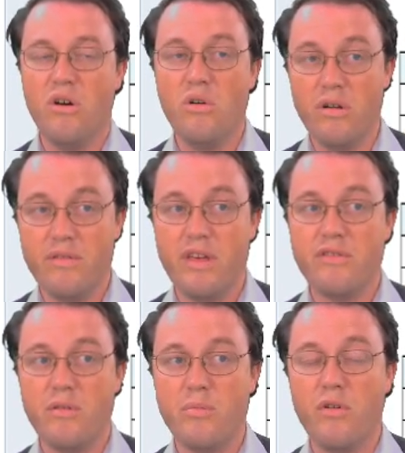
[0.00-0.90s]
all of
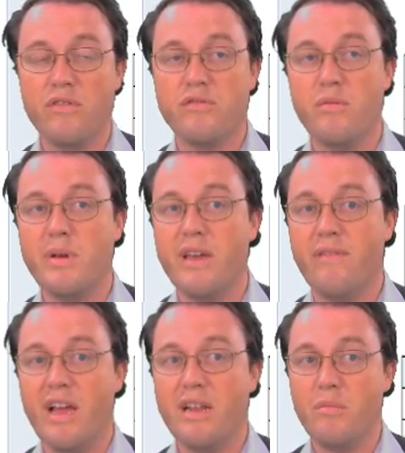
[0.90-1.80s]
these reports will be
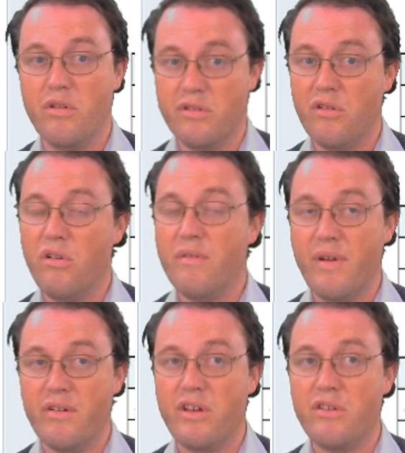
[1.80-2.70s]
available and they're all
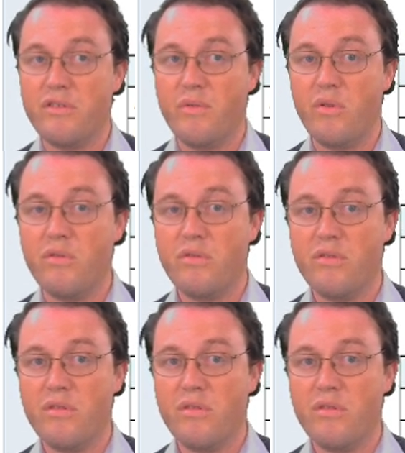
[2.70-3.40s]
very useful.